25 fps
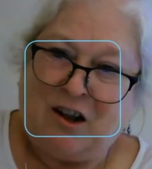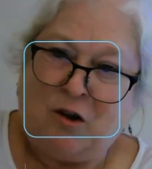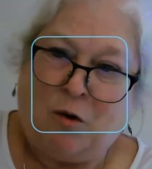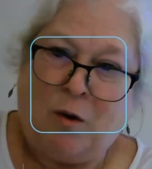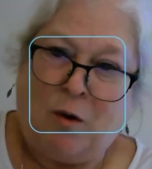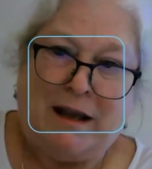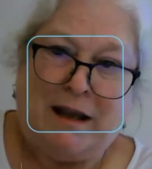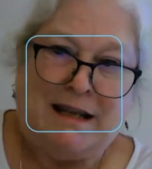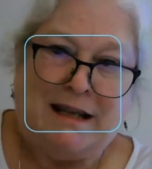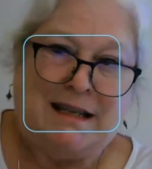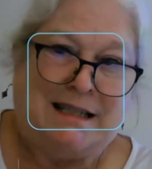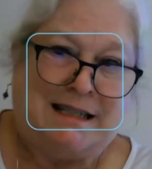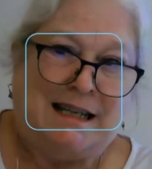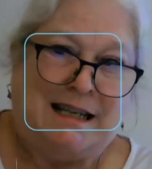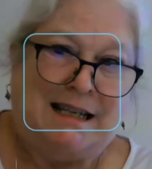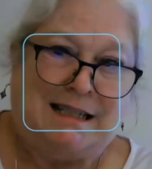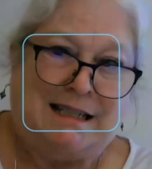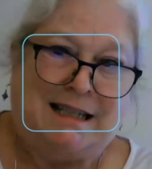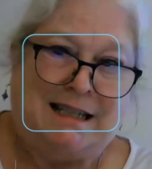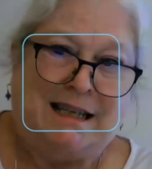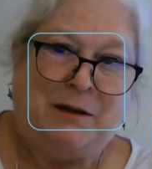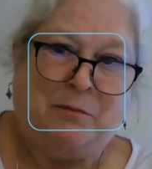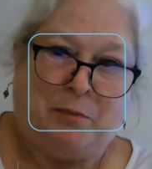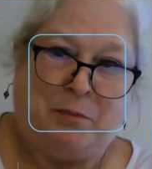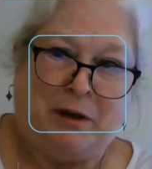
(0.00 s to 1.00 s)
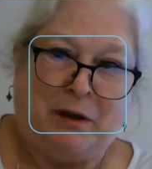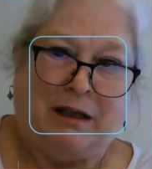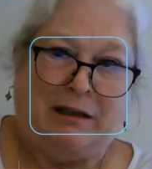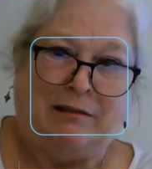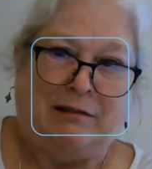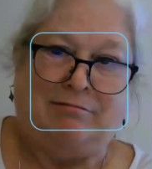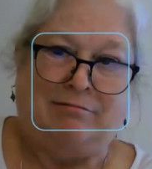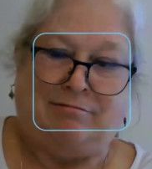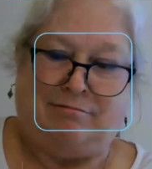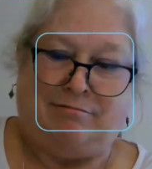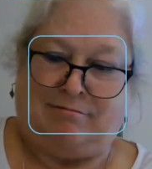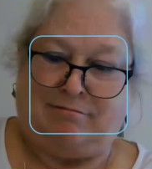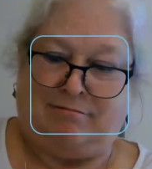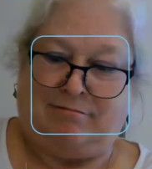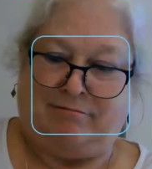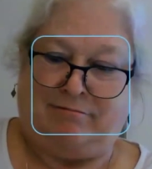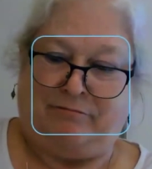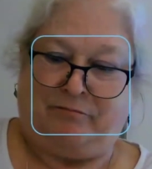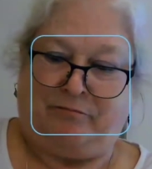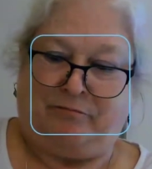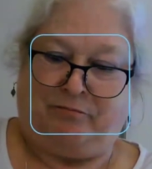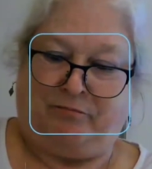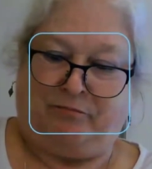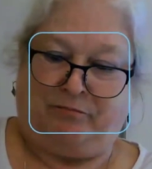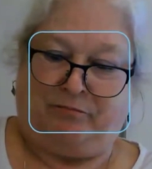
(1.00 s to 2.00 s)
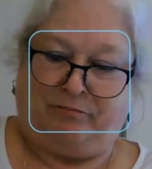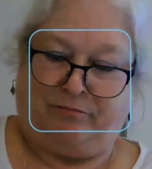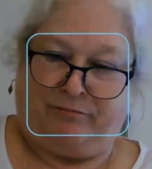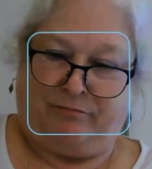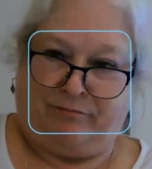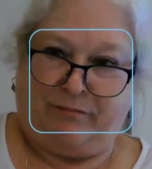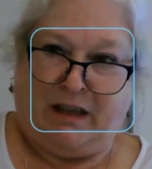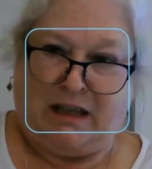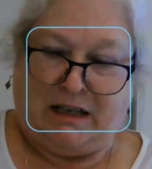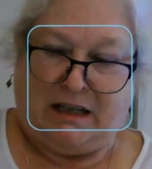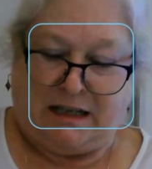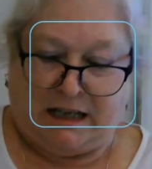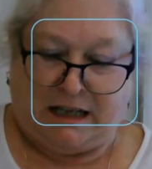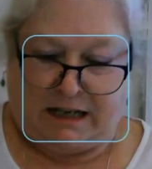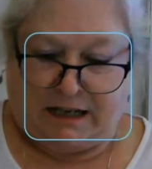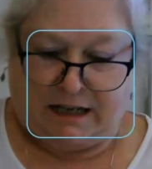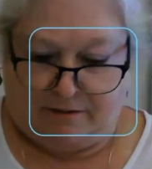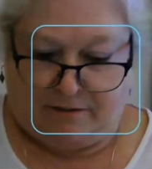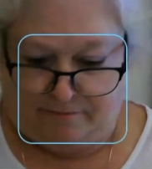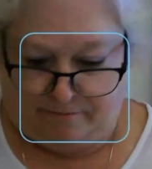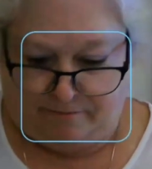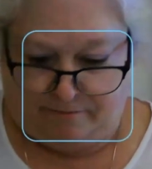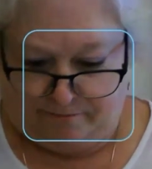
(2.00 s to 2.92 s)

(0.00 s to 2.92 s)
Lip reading: quite as easy, but it did it.